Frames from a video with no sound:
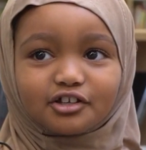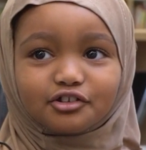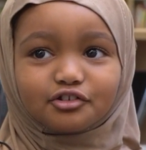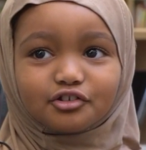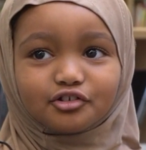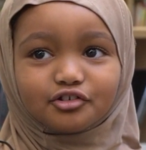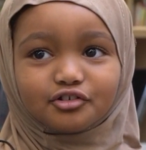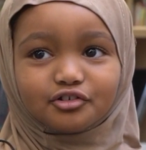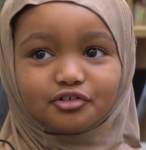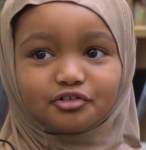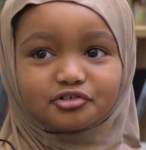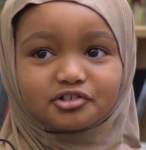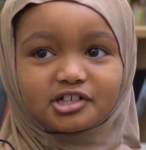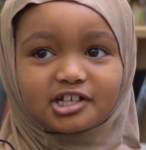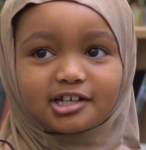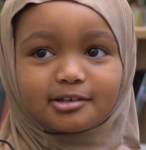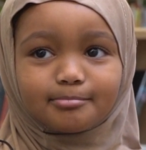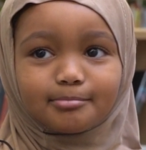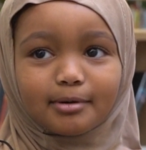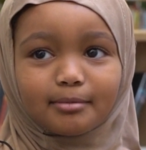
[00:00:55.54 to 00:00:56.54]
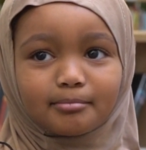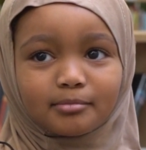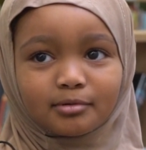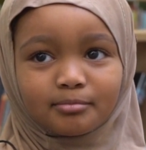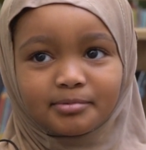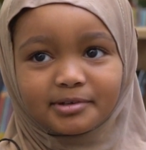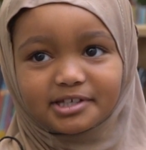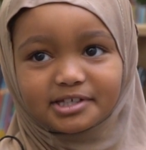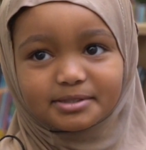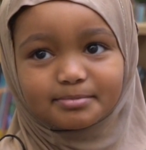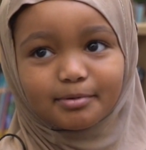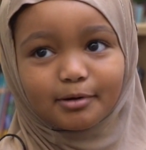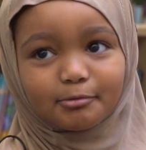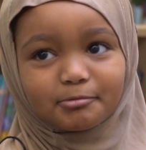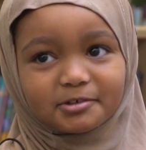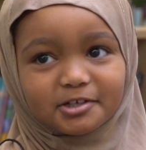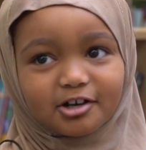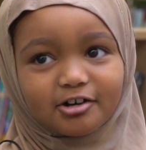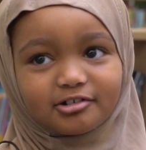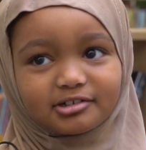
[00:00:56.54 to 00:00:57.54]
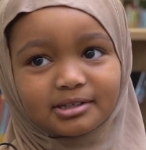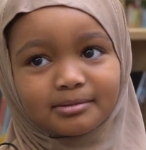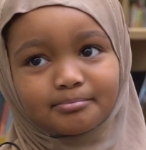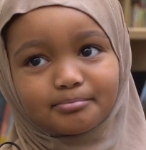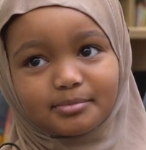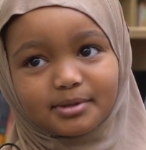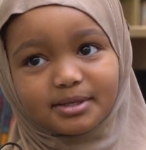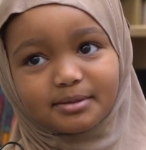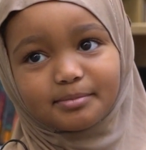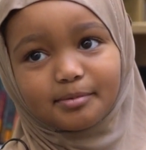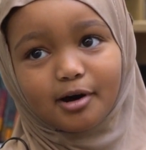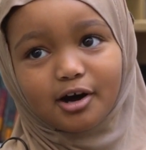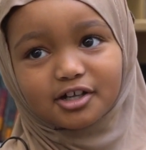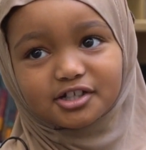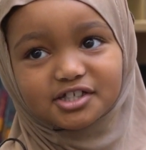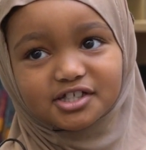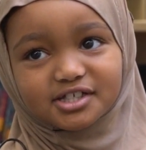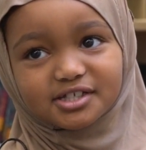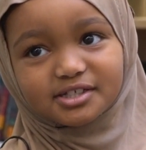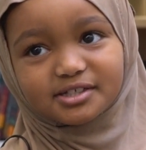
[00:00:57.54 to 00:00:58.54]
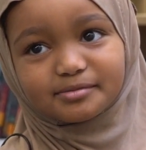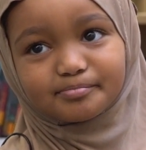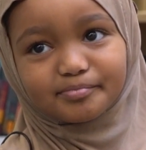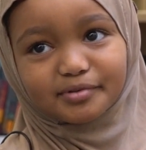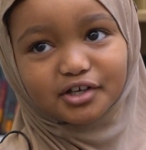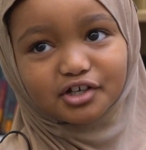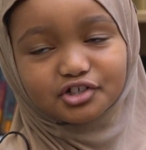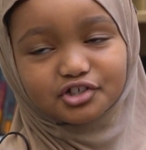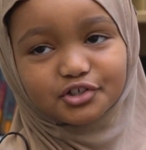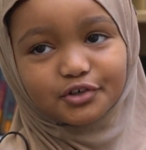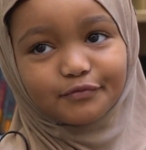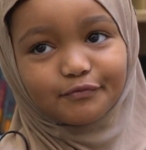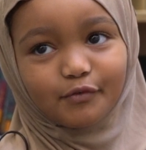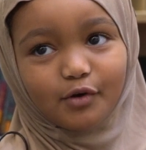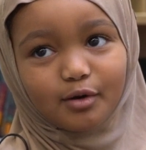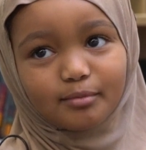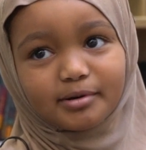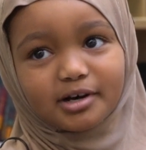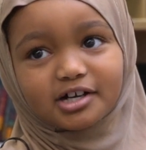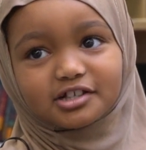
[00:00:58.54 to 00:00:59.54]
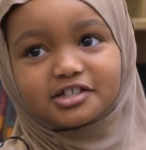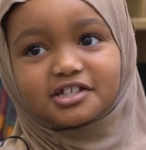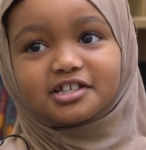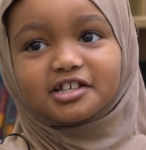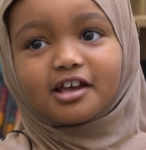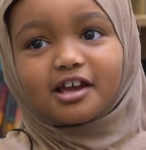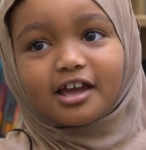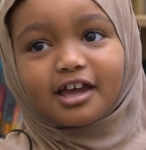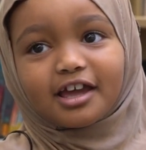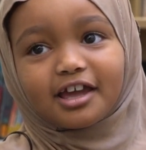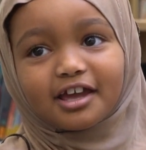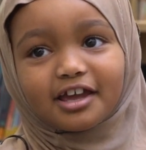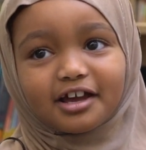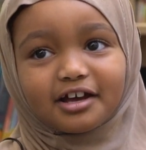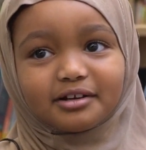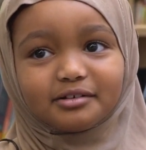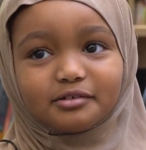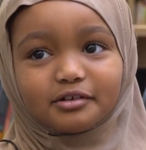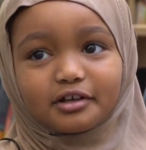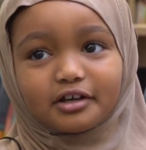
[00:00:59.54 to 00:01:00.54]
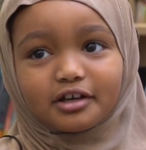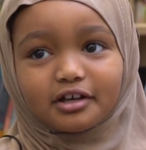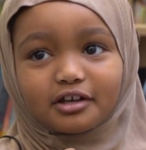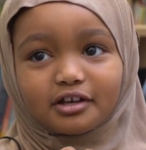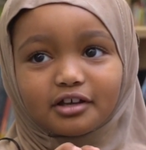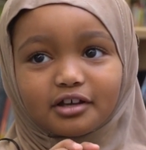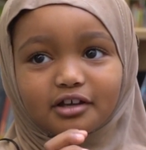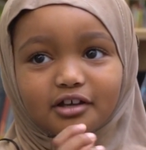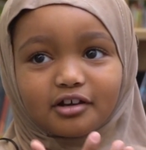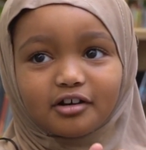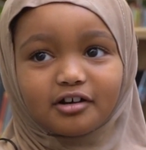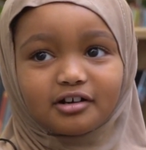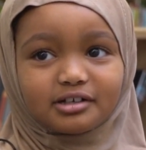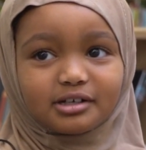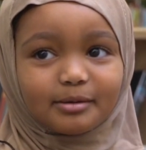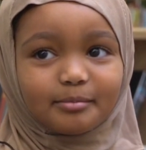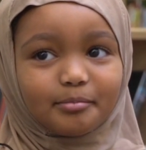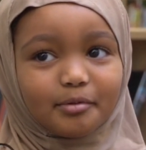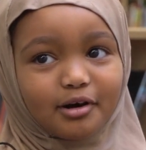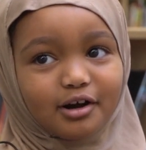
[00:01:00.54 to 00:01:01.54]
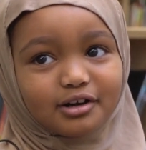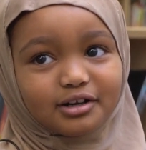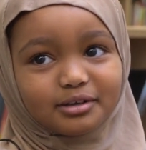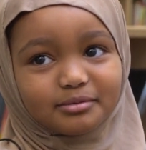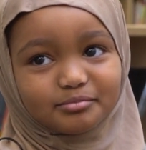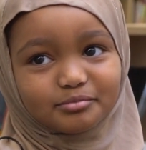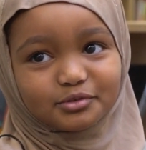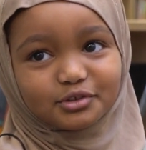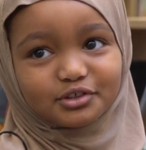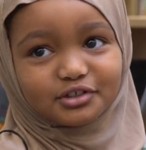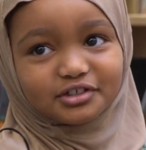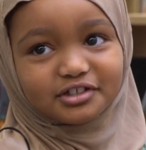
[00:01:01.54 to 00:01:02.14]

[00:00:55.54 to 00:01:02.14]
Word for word: they're usually bumblebees, but we call them bee-bots because they're robots. And on the bottom,